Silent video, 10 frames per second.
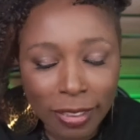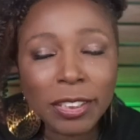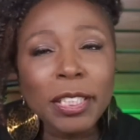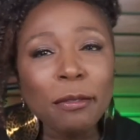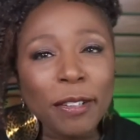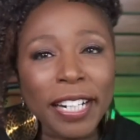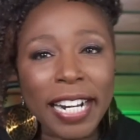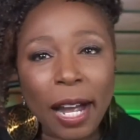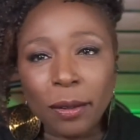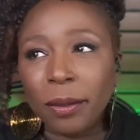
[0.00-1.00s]
you figured
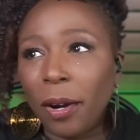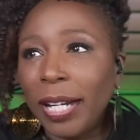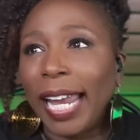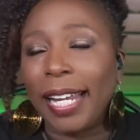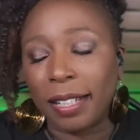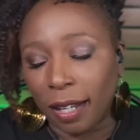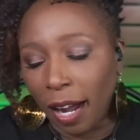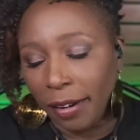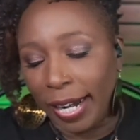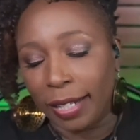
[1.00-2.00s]
out, okay, all
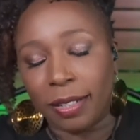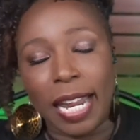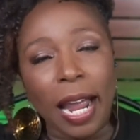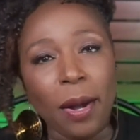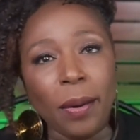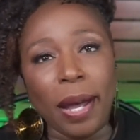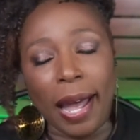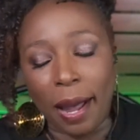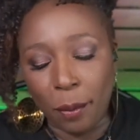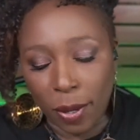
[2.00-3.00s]
right, now
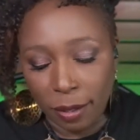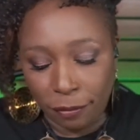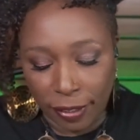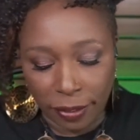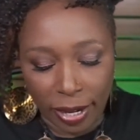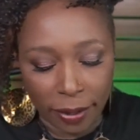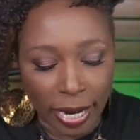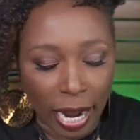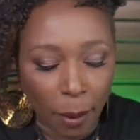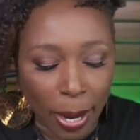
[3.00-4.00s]
I want to figure out
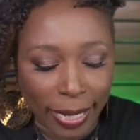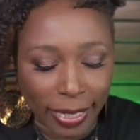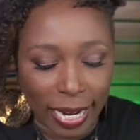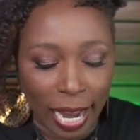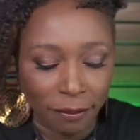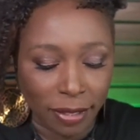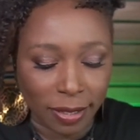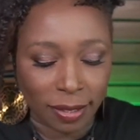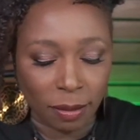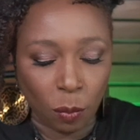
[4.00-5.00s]
how I can have
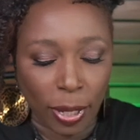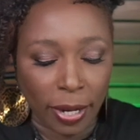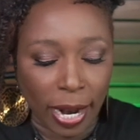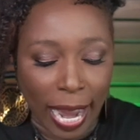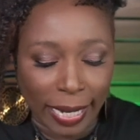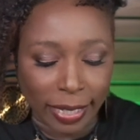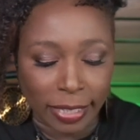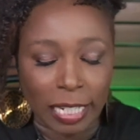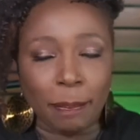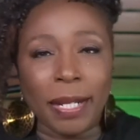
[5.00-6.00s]
this where I could
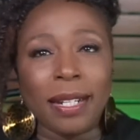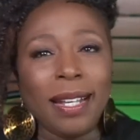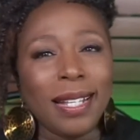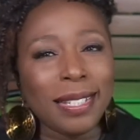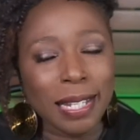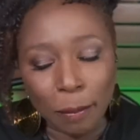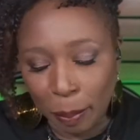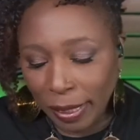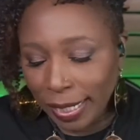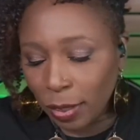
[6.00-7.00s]
keep it
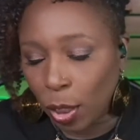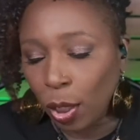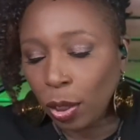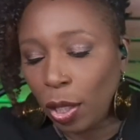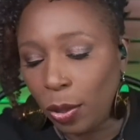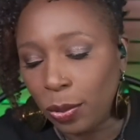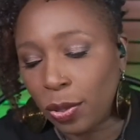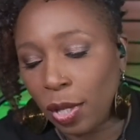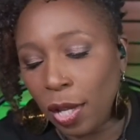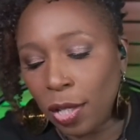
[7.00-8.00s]
someplace close
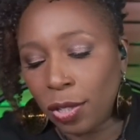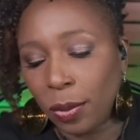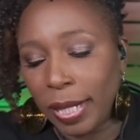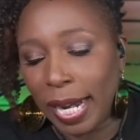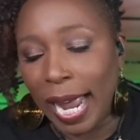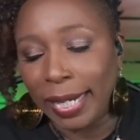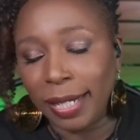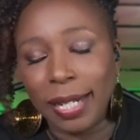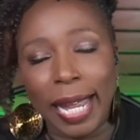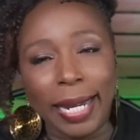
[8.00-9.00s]
so that I
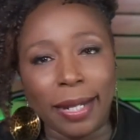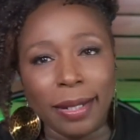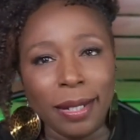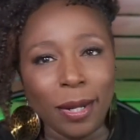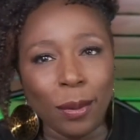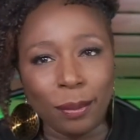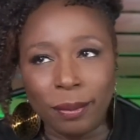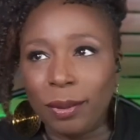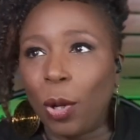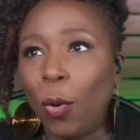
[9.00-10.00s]
could
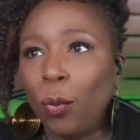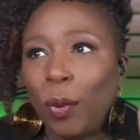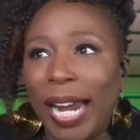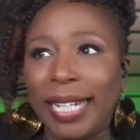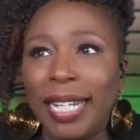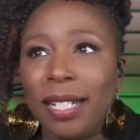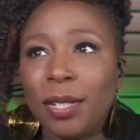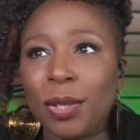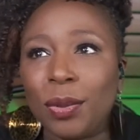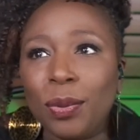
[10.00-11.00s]
go right
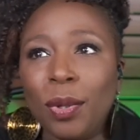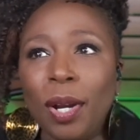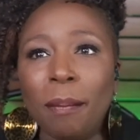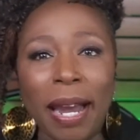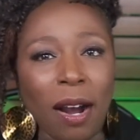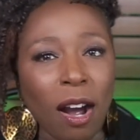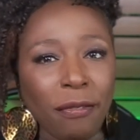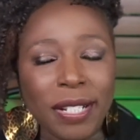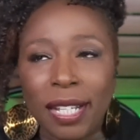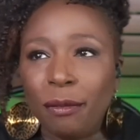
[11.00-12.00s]
into my
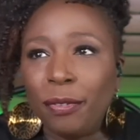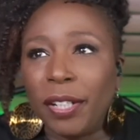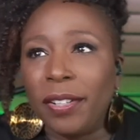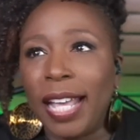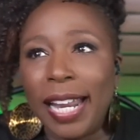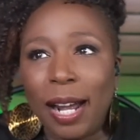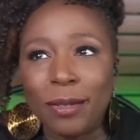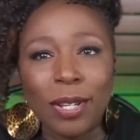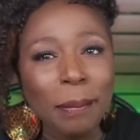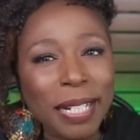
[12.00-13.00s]
office and figure that out.
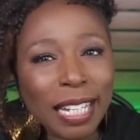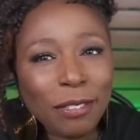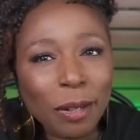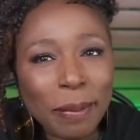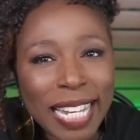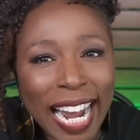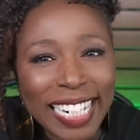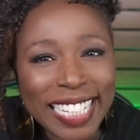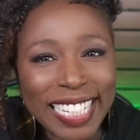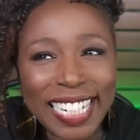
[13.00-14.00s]
So I'm going to give you a behind
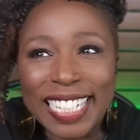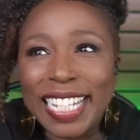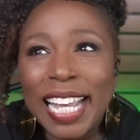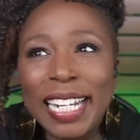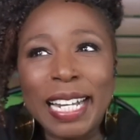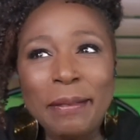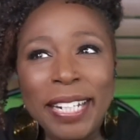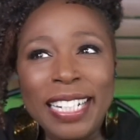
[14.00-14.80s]
the scenes coming